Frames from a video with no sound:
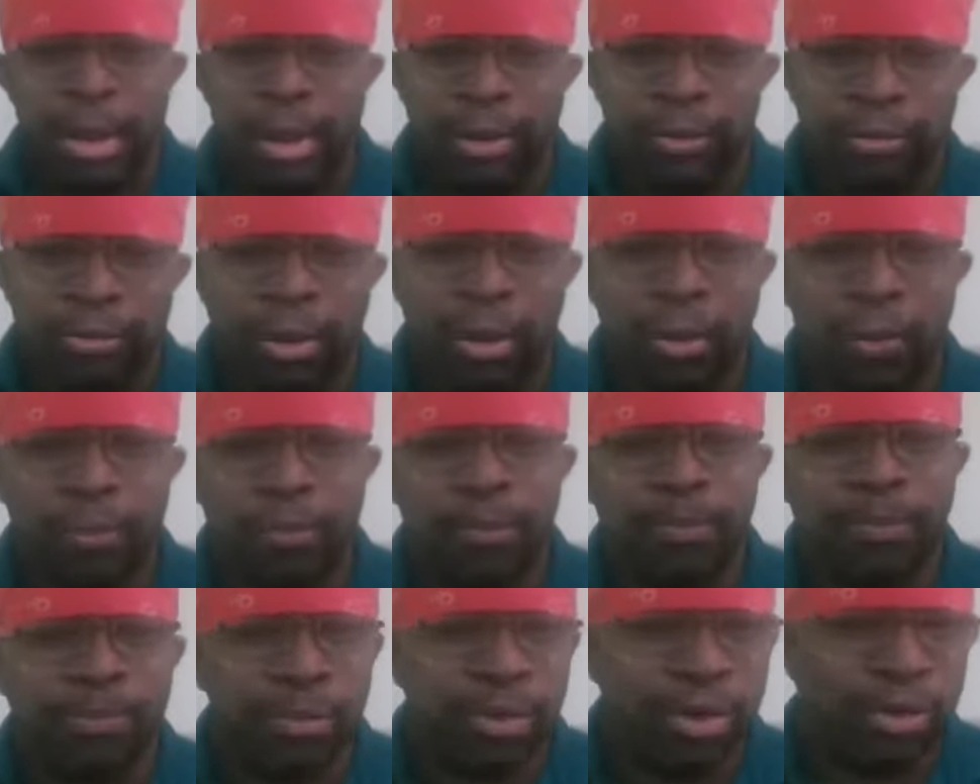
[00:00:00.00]

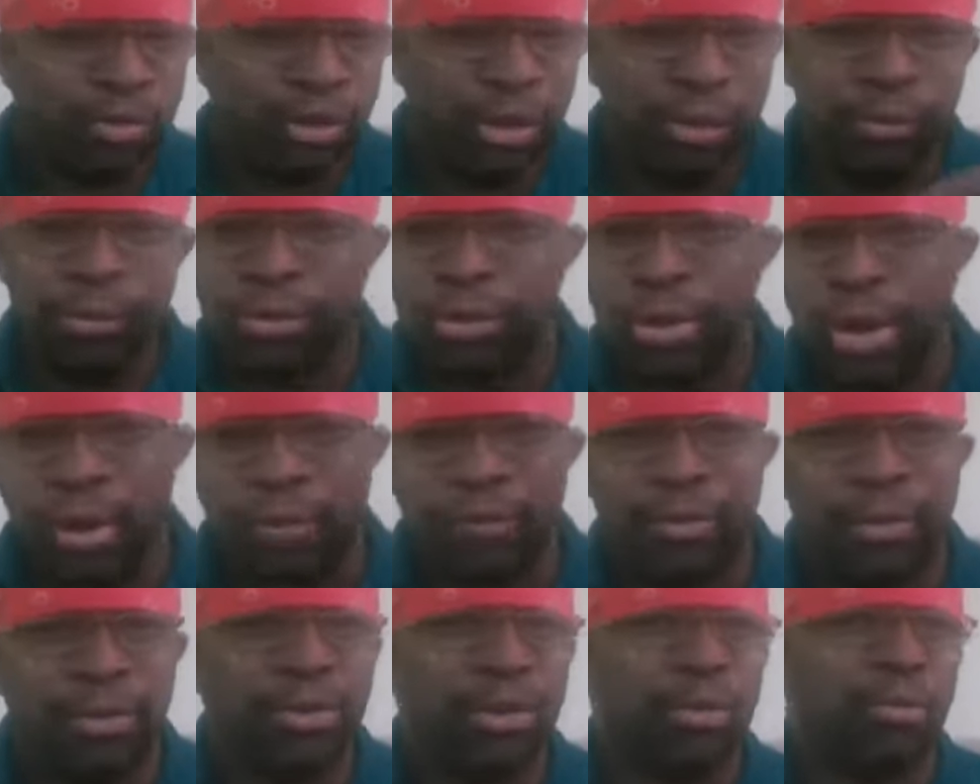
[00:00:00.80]
So she was
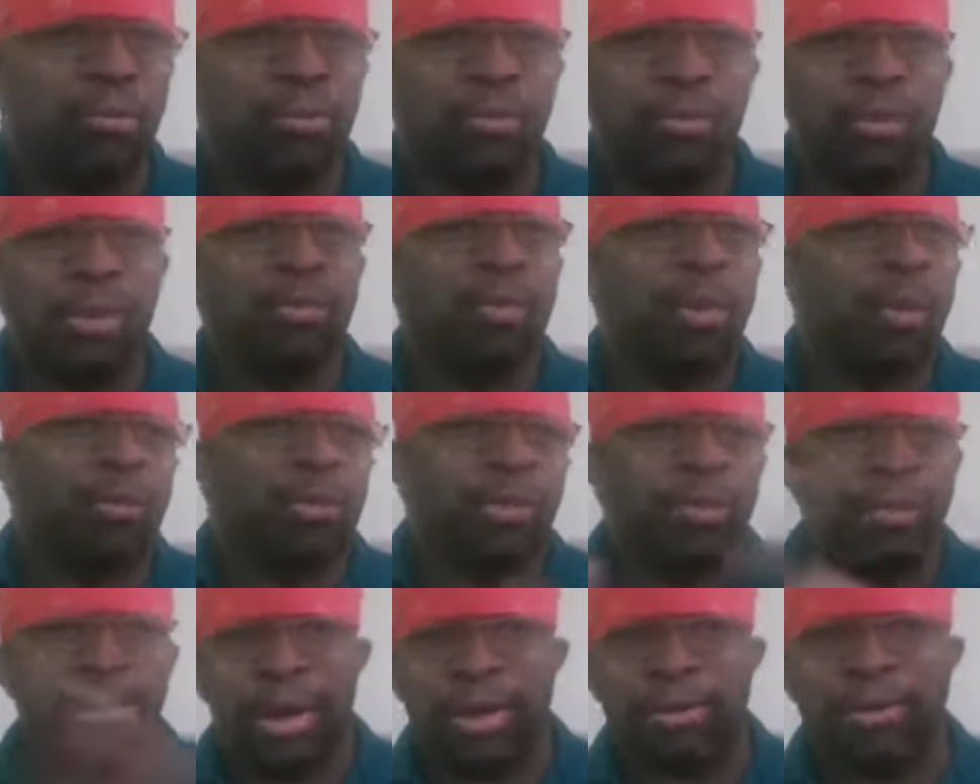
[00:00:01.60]
nervous, and we rode
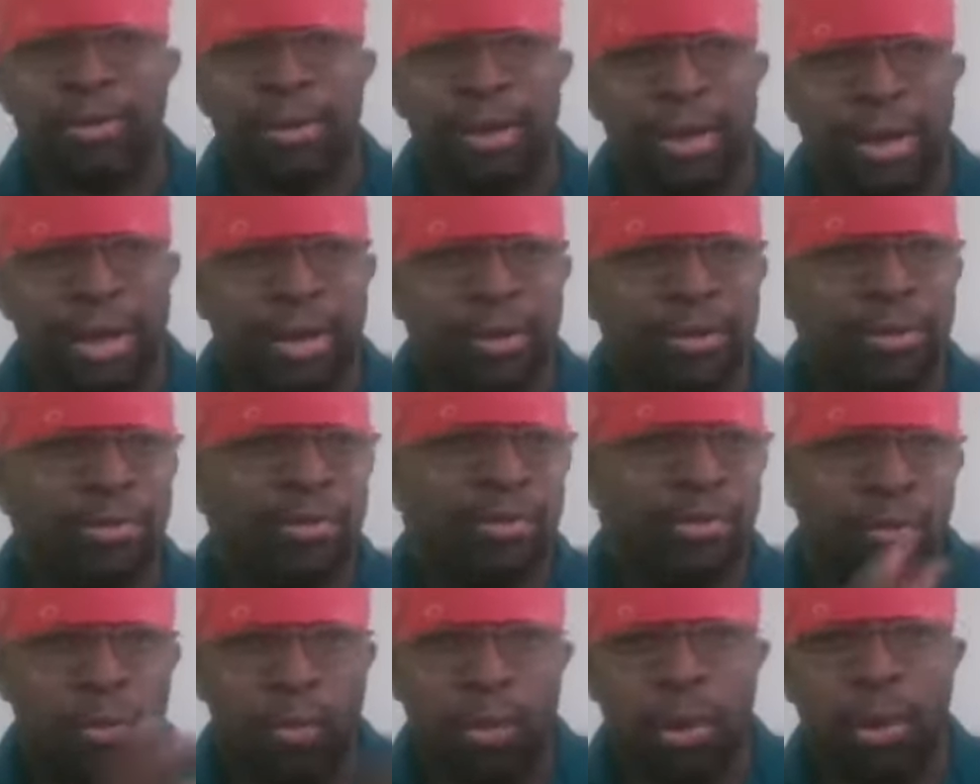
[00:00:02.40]
the bus together
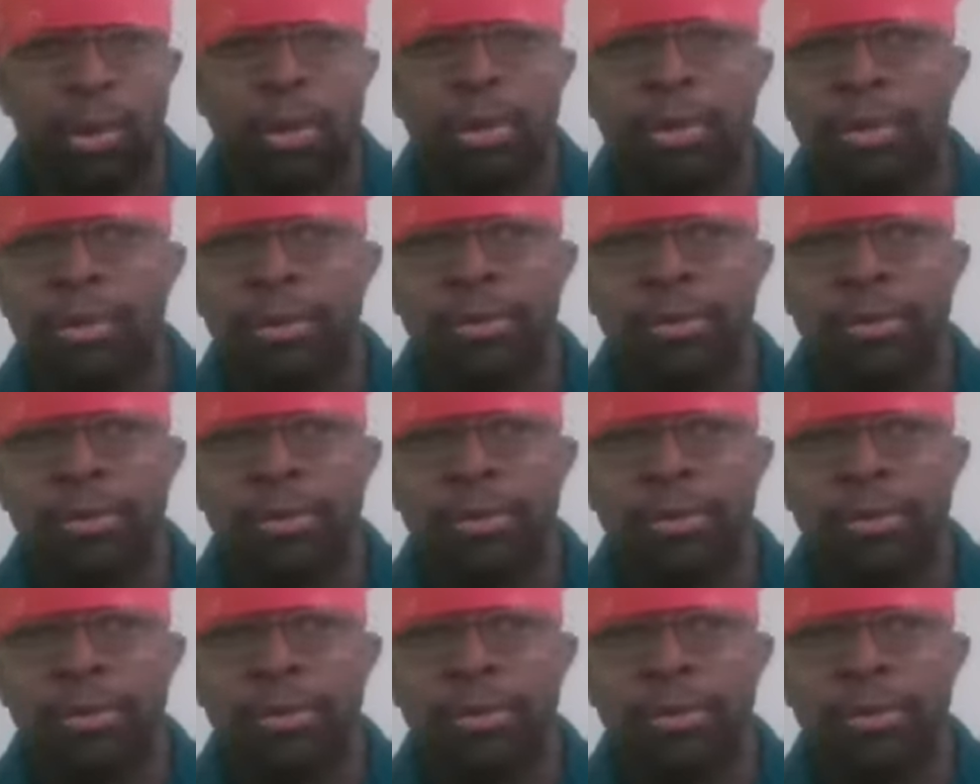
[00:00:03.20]
to work.